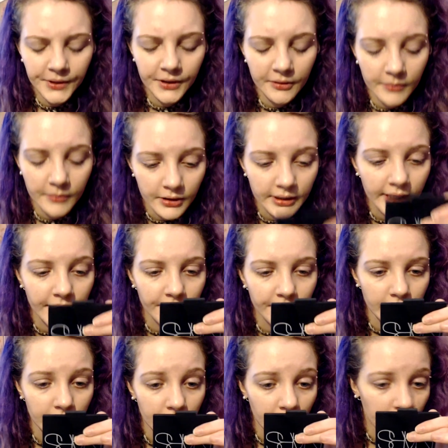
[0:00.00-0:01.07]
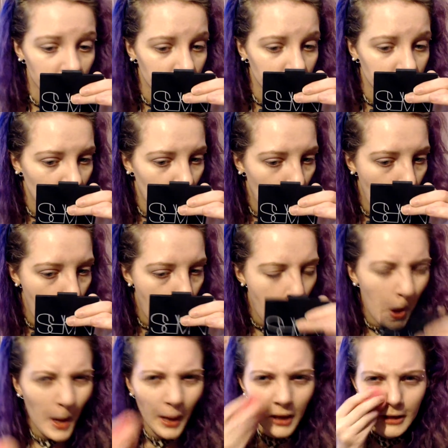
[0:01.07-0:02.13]
Here, let me look at it really close.
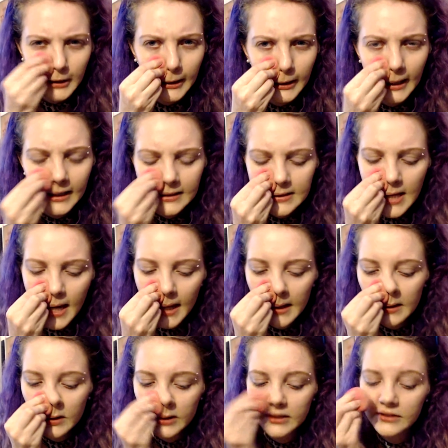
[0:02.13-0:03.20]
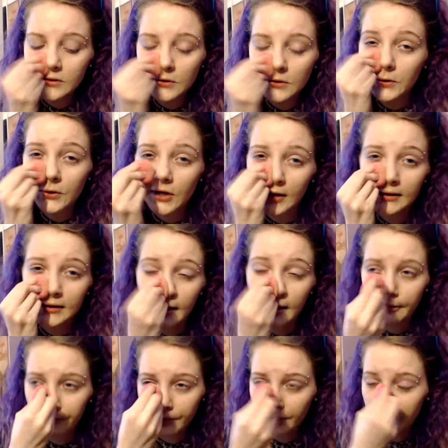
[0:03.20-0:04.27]
Yeah, it's not looking too good right
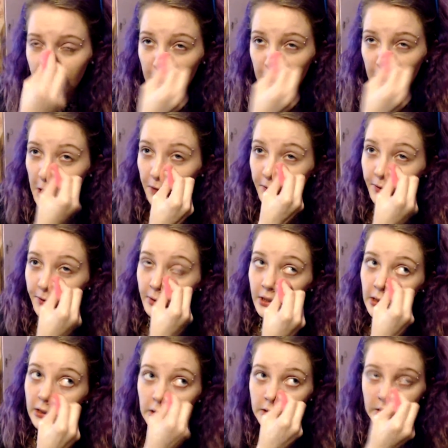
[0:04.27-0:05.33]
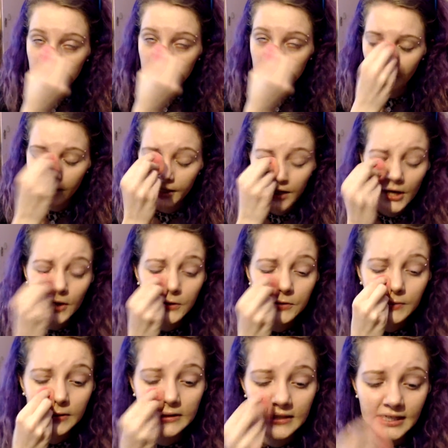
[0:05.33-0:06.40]
there, but nothing really looks good on my
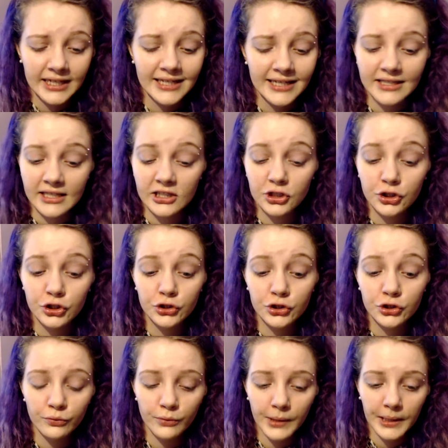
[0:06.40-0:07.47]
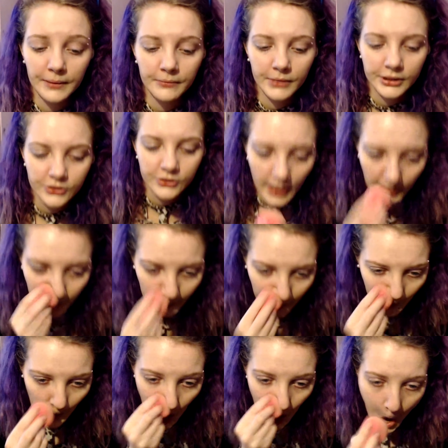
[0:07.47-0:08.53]
nose because it is extremely dry.